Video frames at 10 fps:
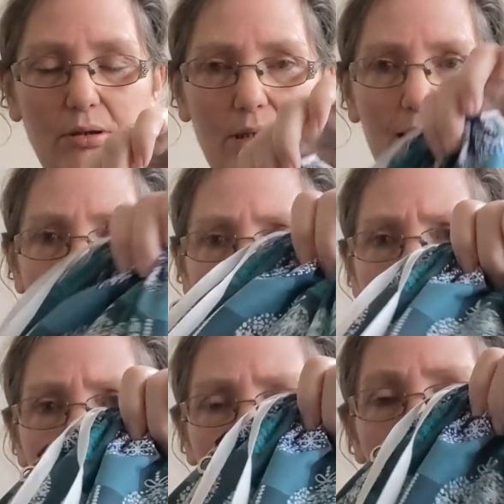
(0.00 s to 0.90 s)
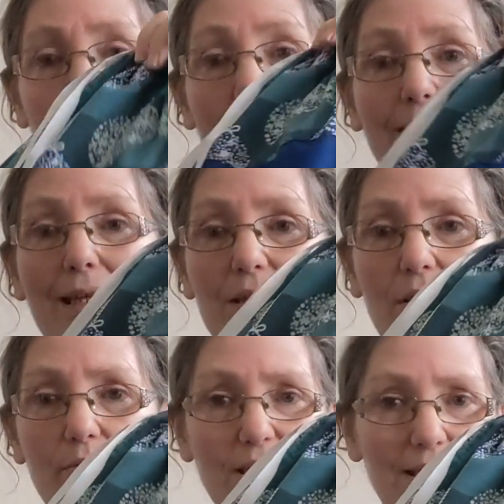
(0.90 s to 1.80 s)
That's going
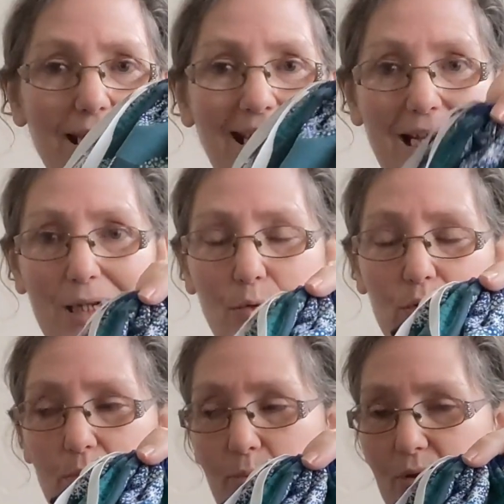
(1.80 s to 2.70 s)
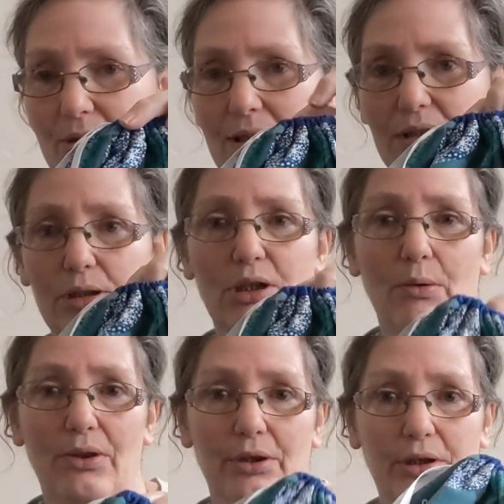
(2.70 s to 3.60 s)
to stay out, because that's going to
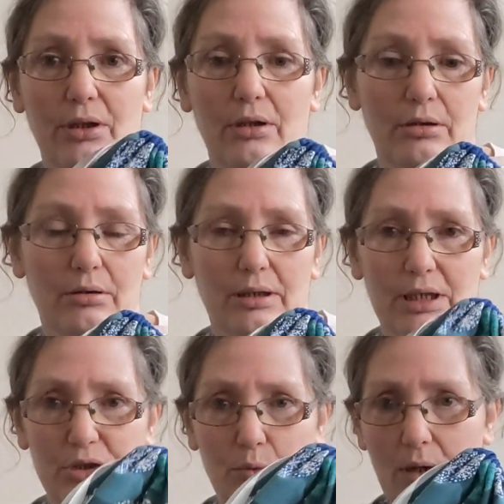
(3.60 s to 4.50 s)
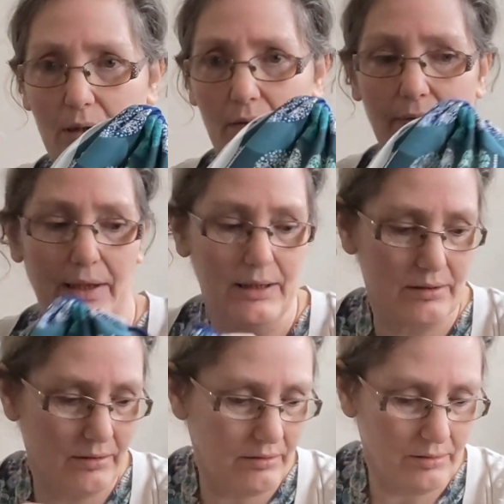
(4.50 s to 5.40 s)
go in the car, and I shall work on that.